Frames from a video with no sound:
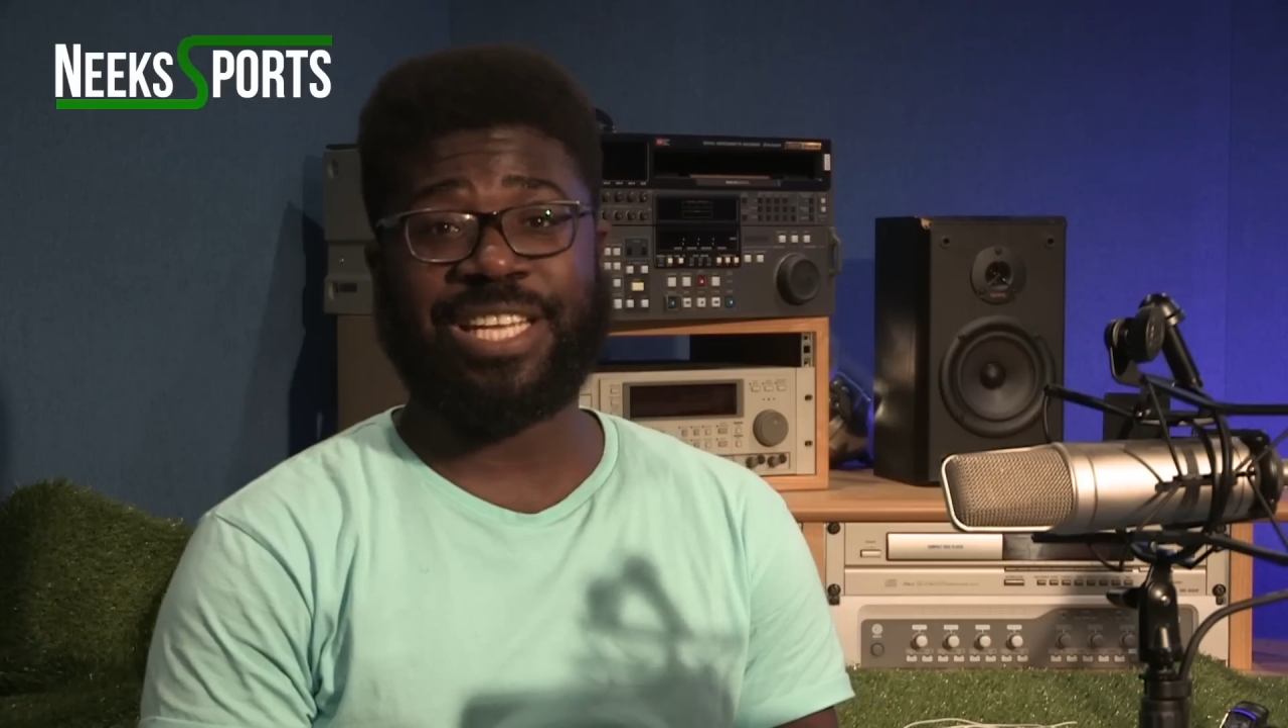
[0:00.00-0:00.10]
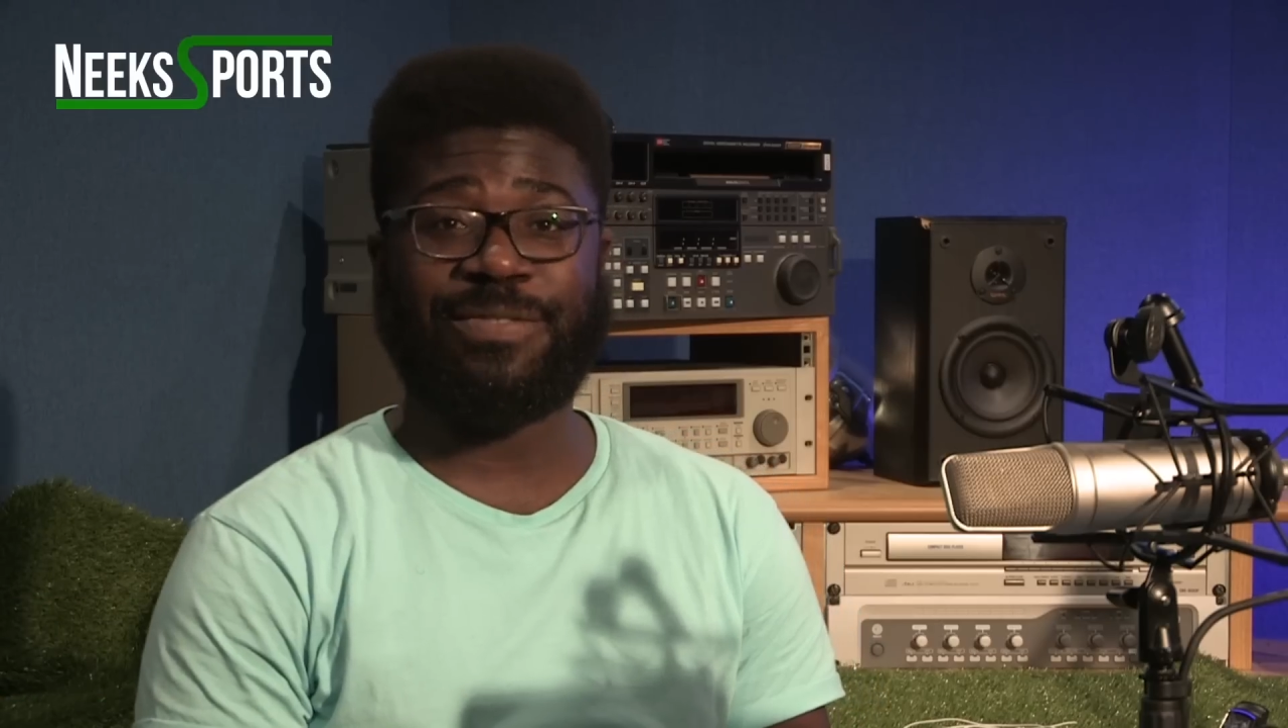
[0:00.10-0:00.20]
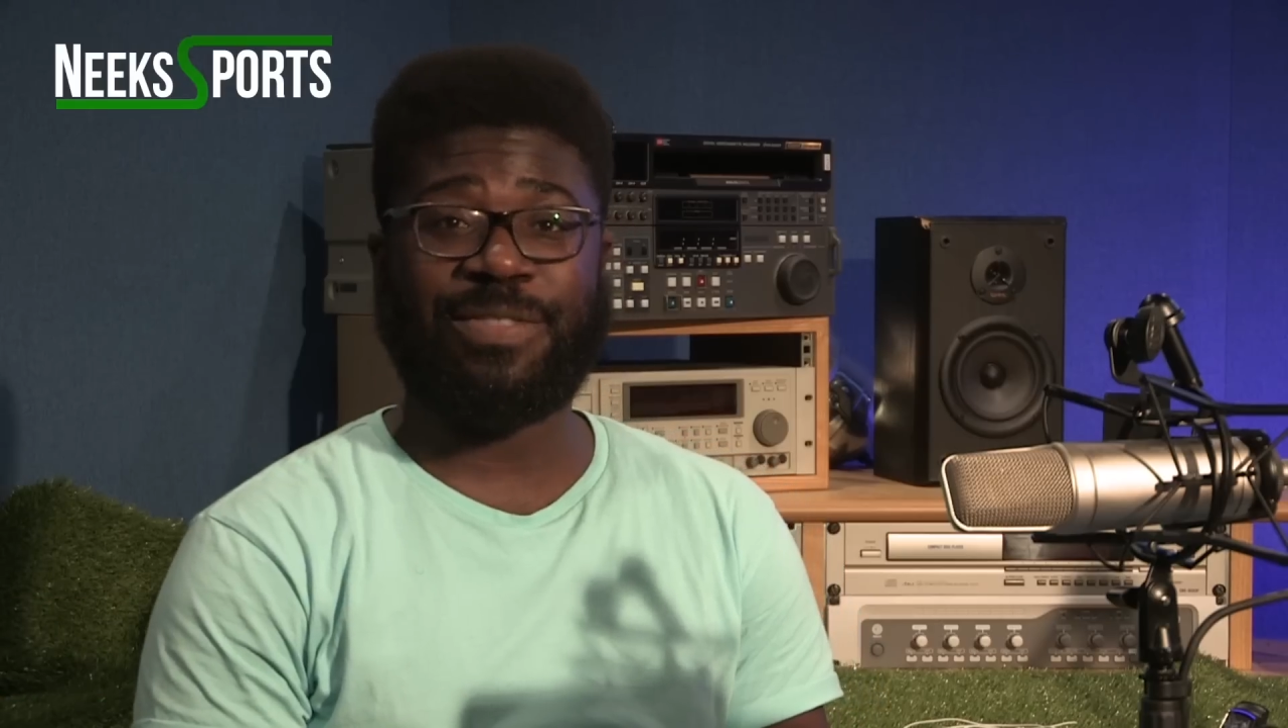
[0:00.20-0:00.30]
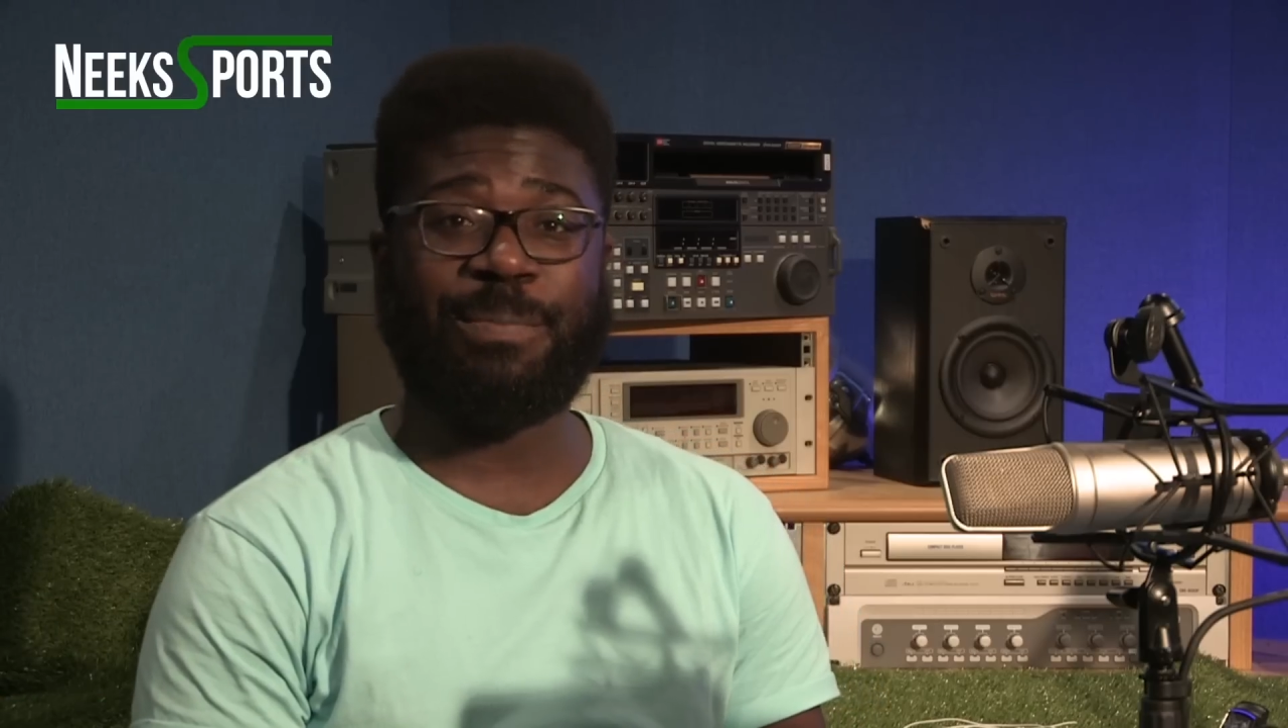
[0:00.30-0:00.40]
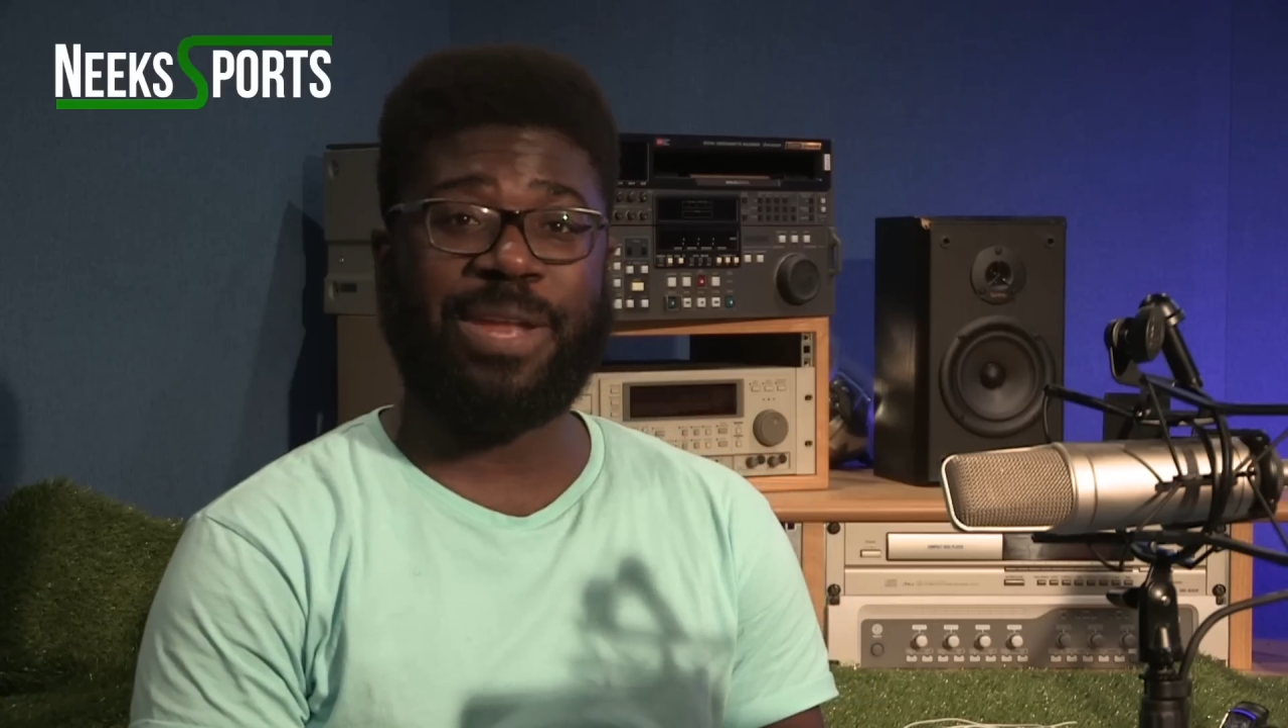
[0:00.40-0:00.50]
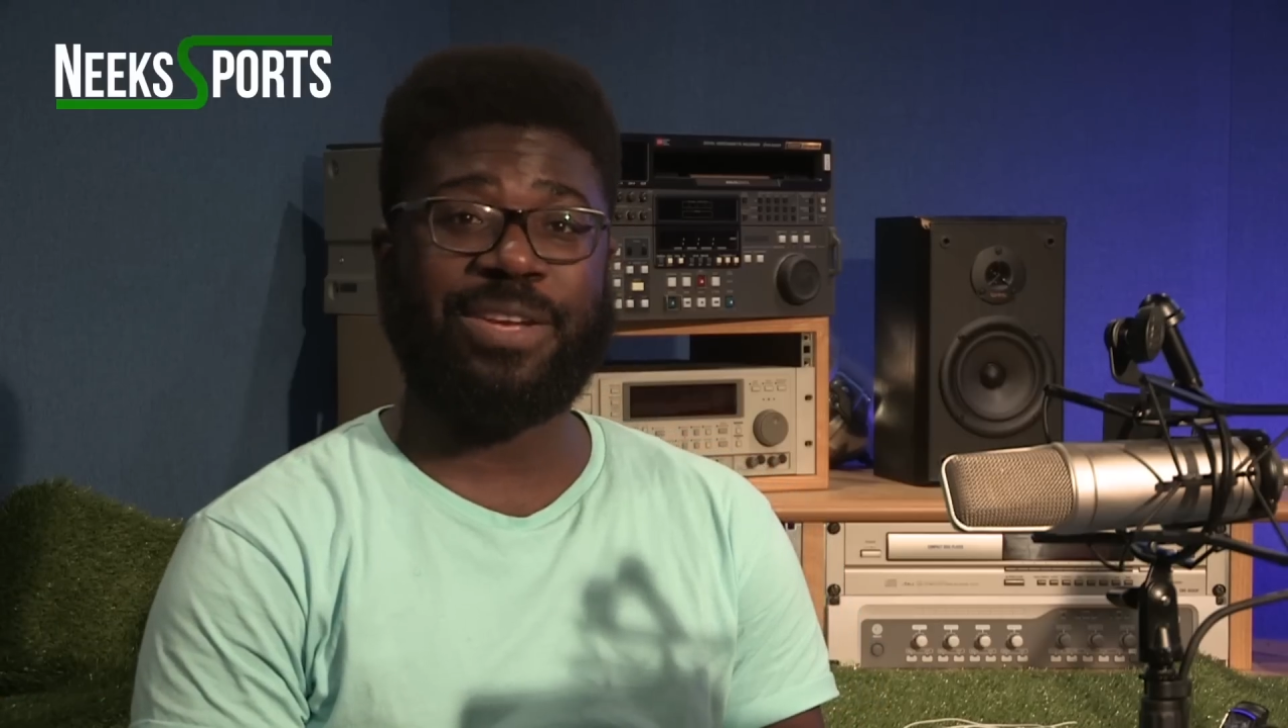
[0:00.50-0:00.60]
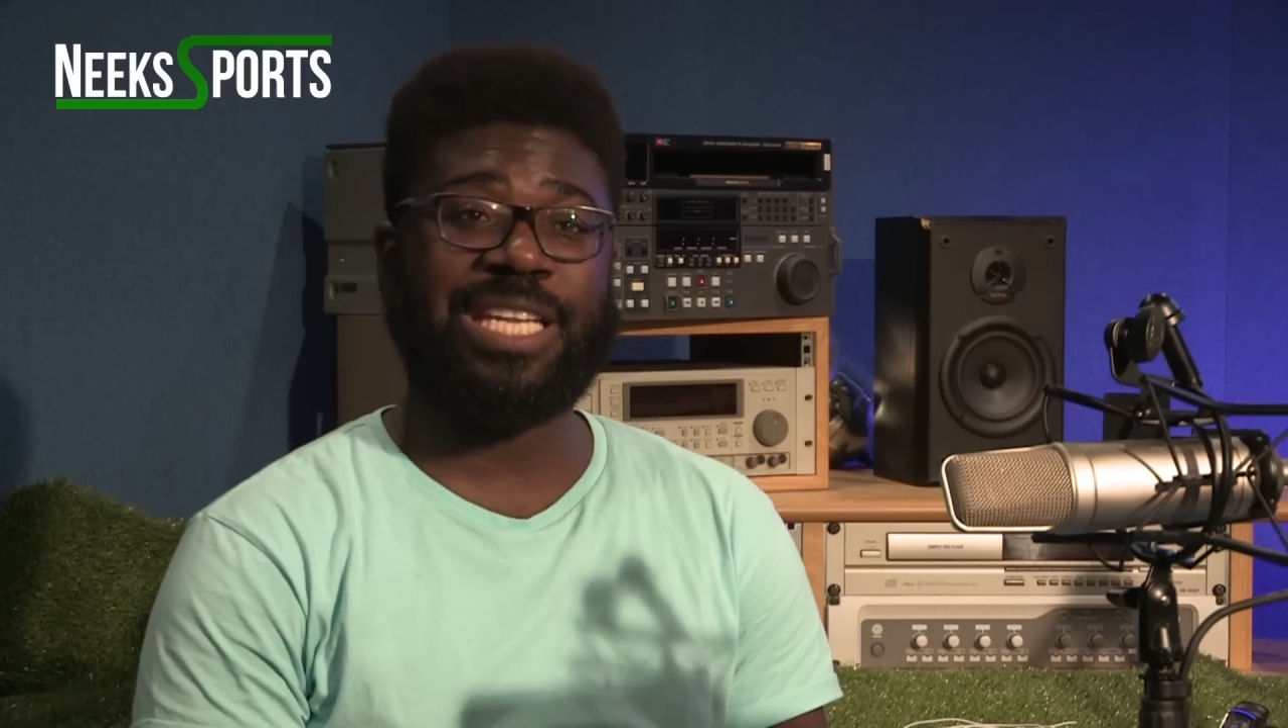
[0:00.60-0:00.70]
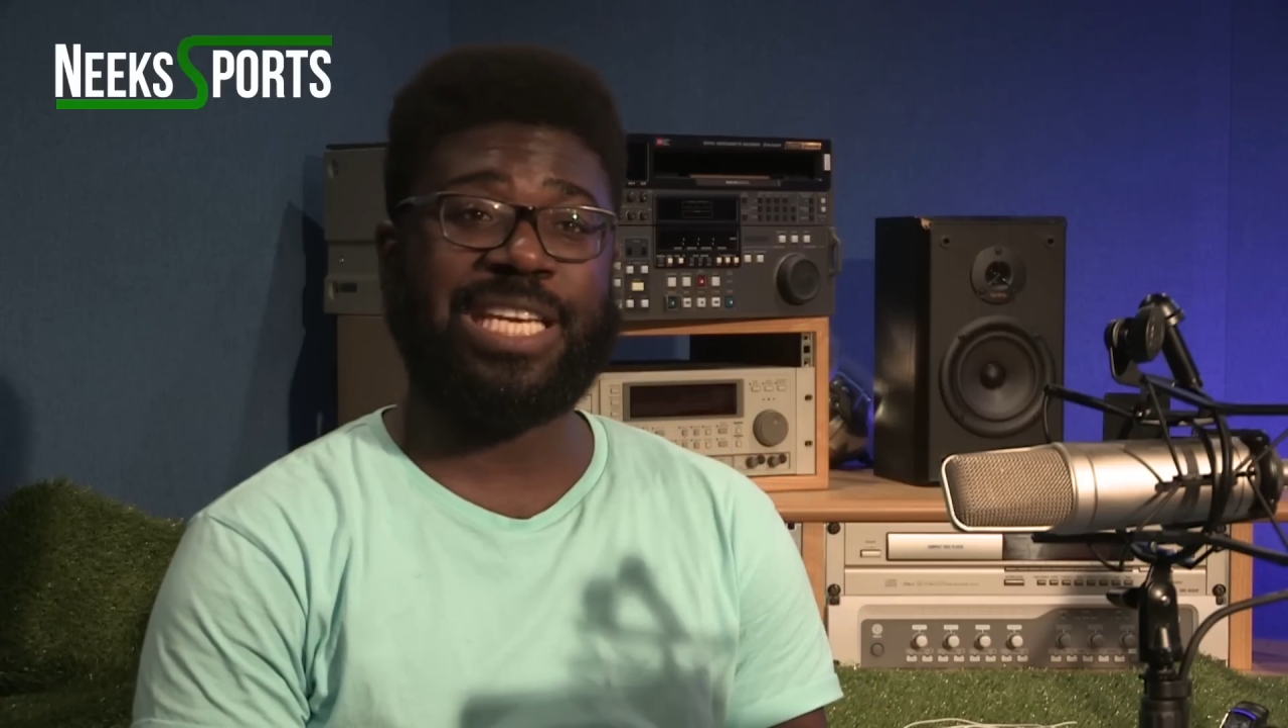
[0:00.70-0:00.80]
to give the penalty